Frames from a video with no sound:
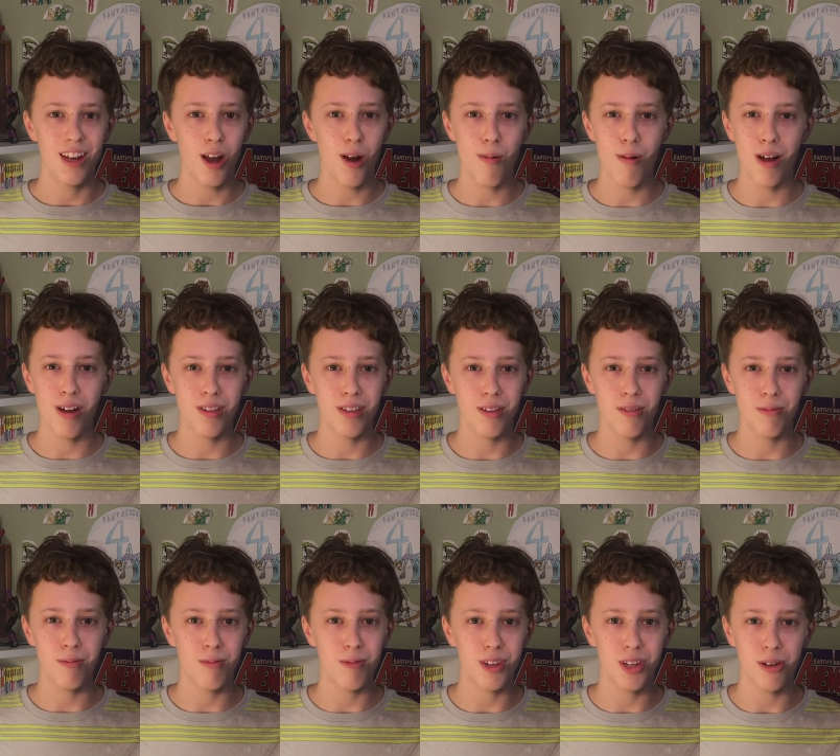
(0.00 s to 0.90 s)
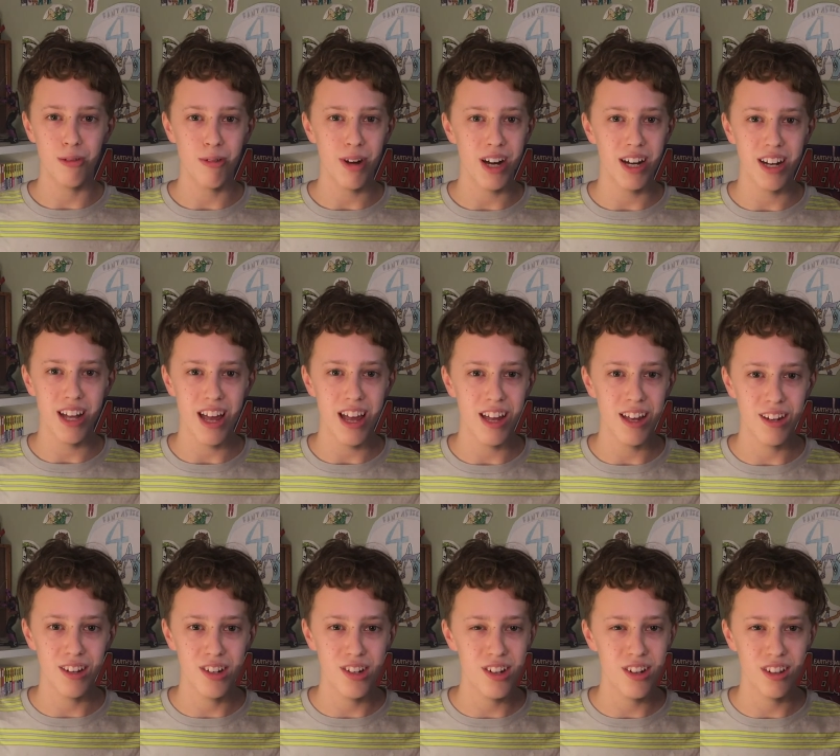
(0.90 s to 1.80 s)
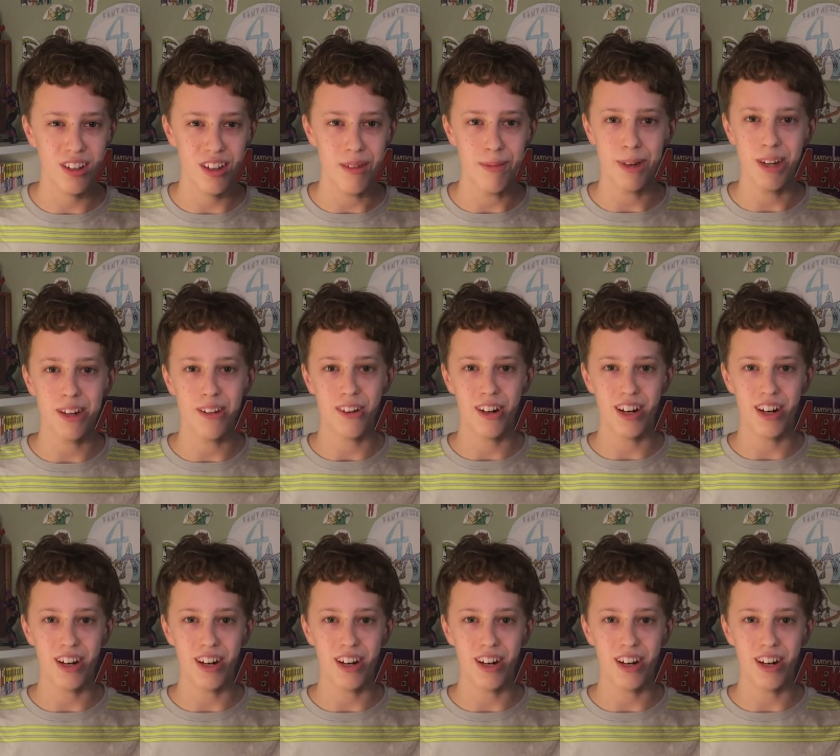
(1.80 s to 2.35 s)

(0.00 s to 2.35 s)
around the, the right age limit,